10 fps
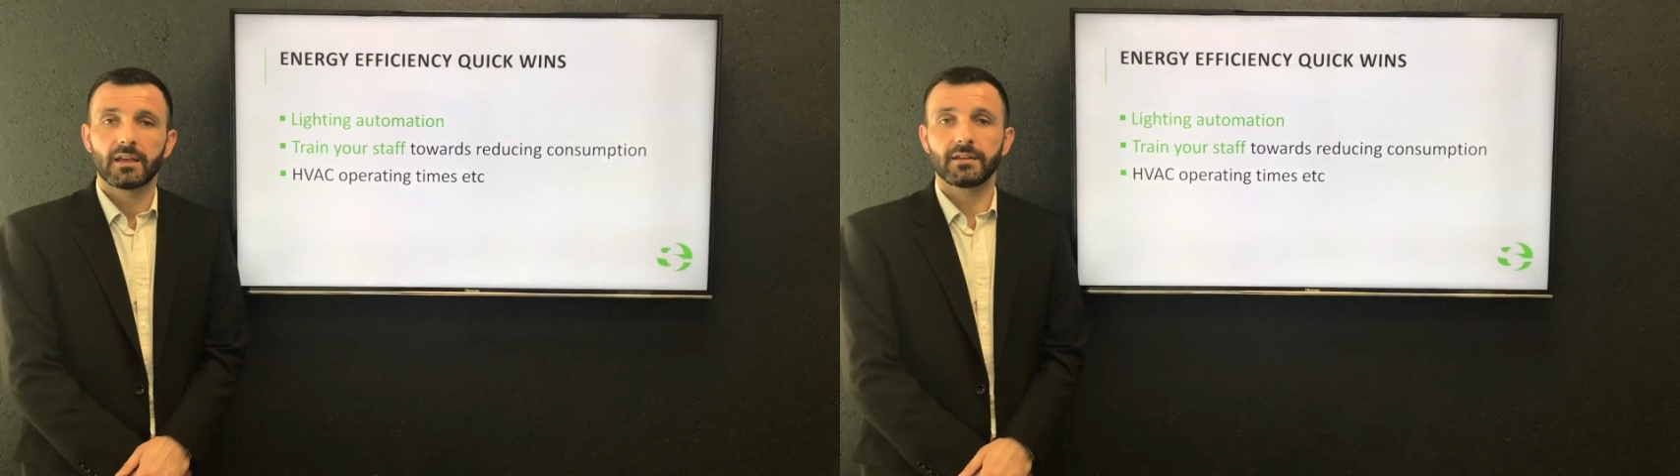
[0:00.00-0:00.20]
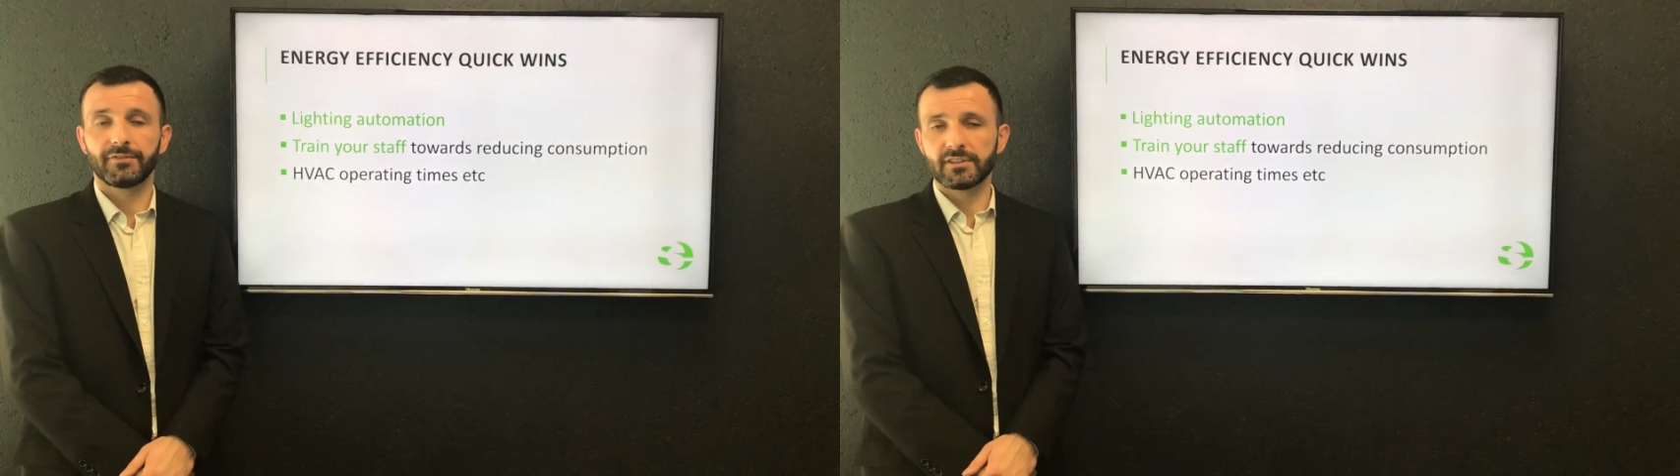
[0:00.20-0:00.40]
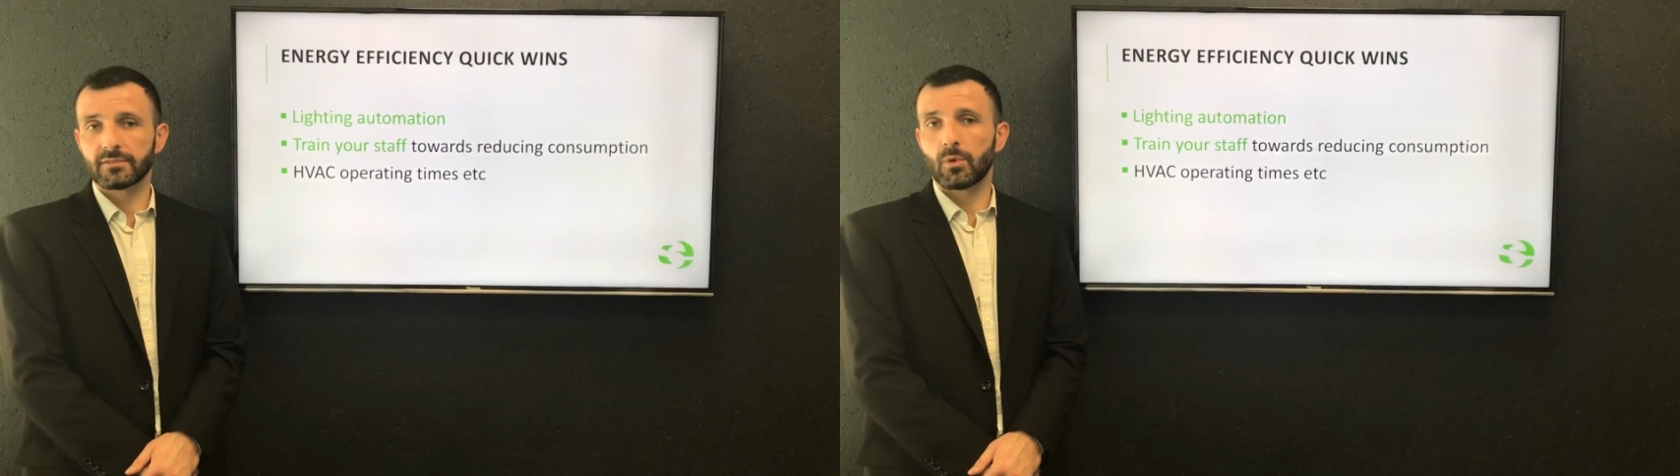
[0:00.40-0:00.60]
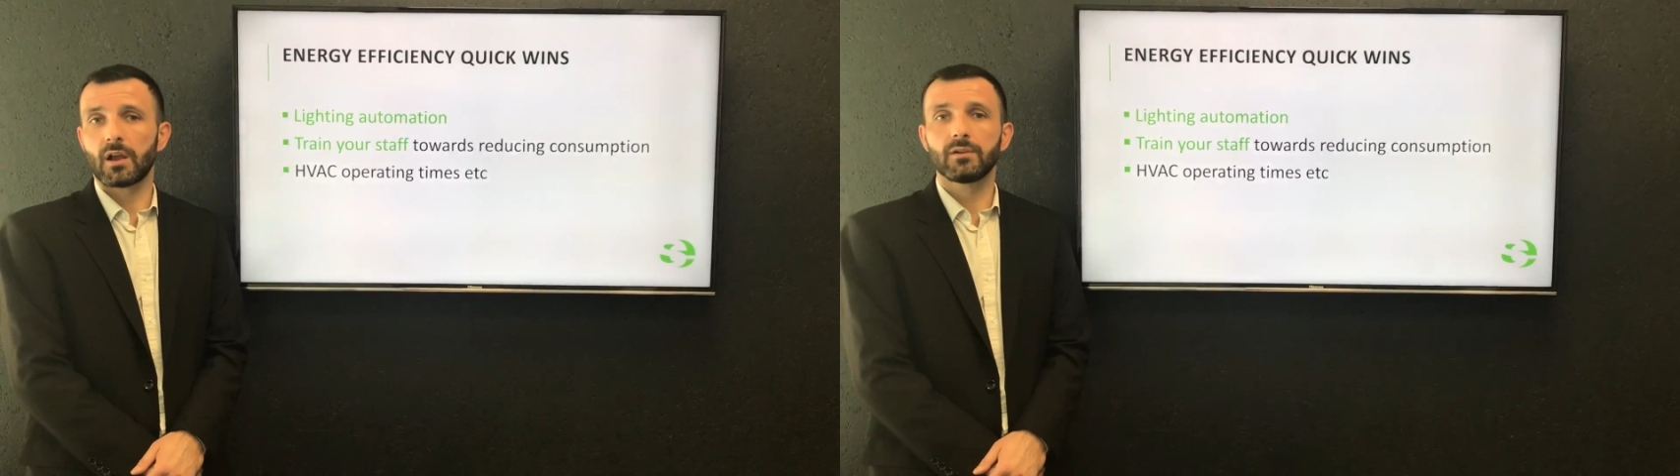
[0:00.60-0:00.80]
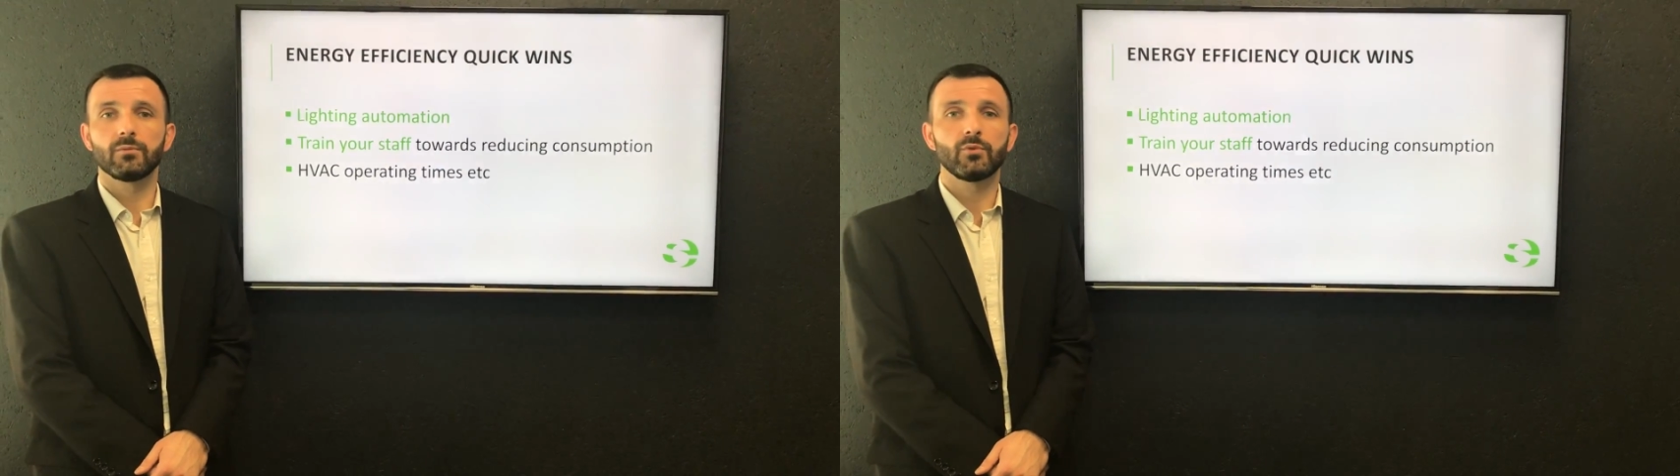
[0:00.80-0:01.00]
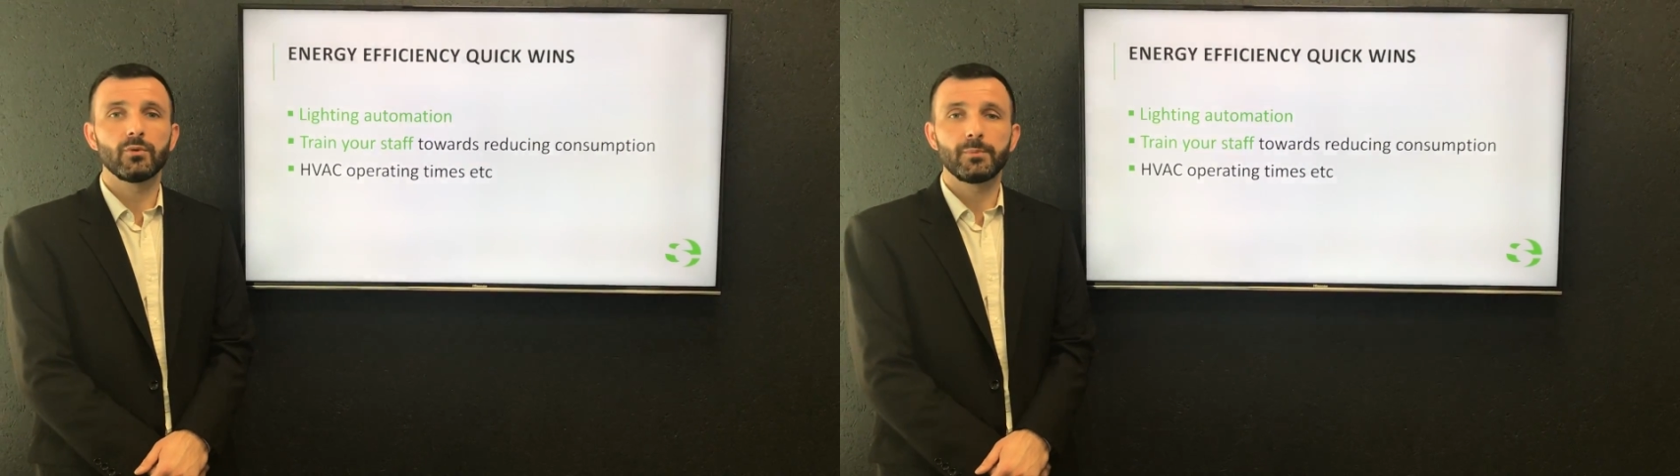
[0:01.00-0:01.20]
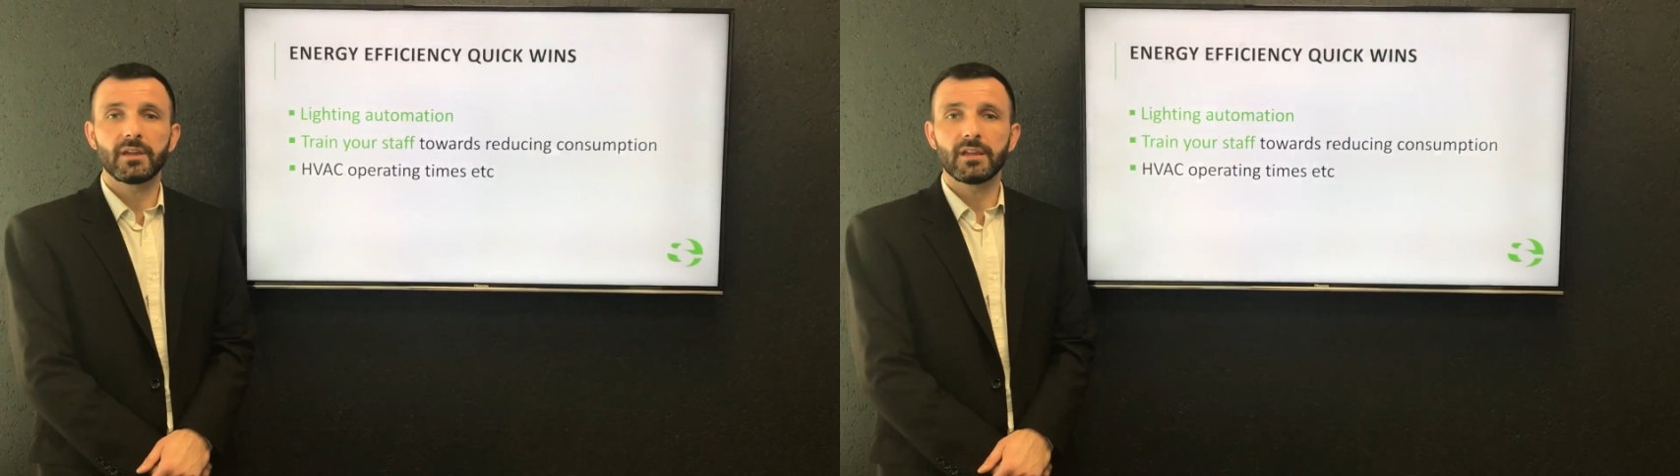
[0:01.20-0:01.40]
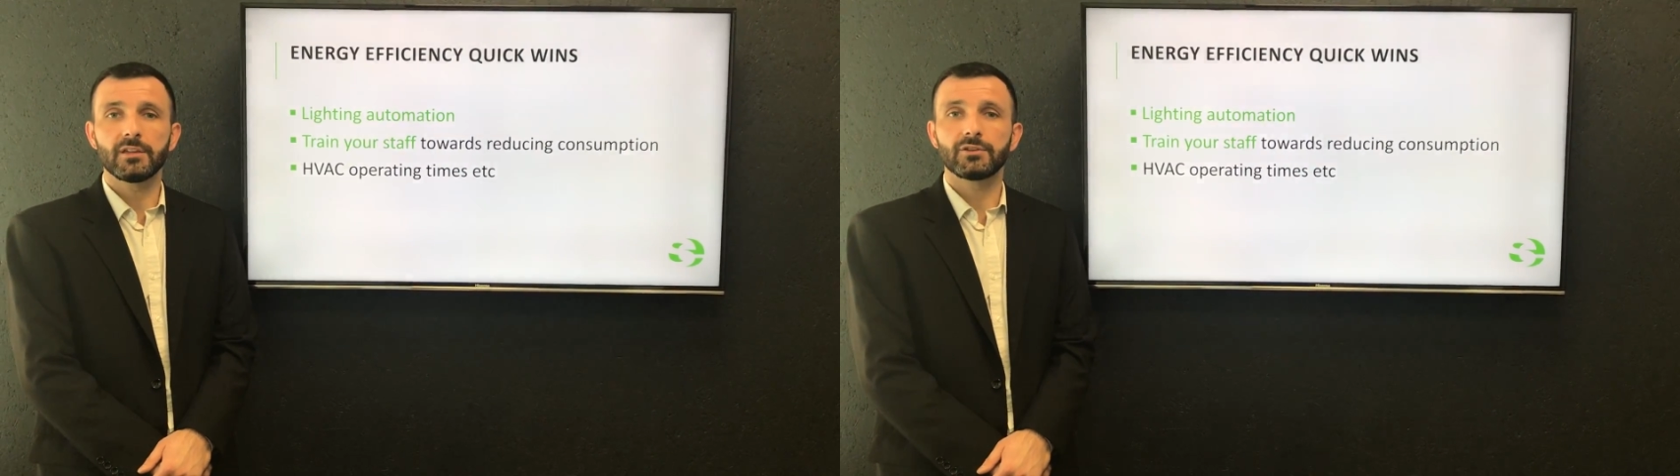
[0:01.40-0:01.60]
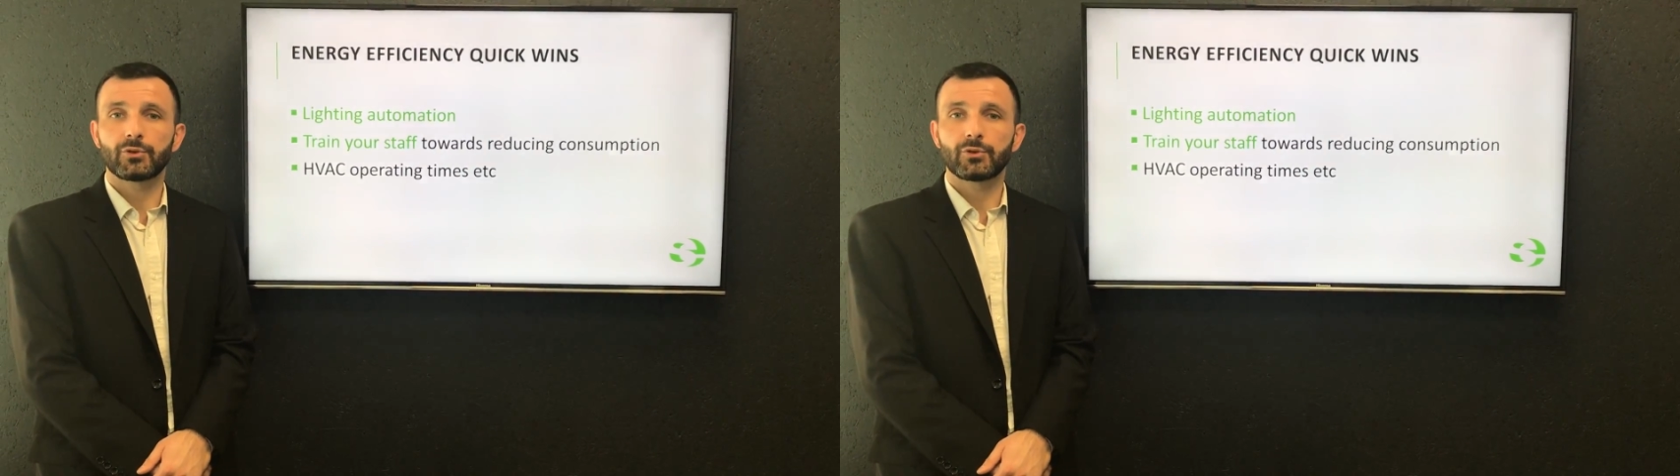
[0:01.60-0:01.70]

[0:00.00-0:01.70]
The first one will be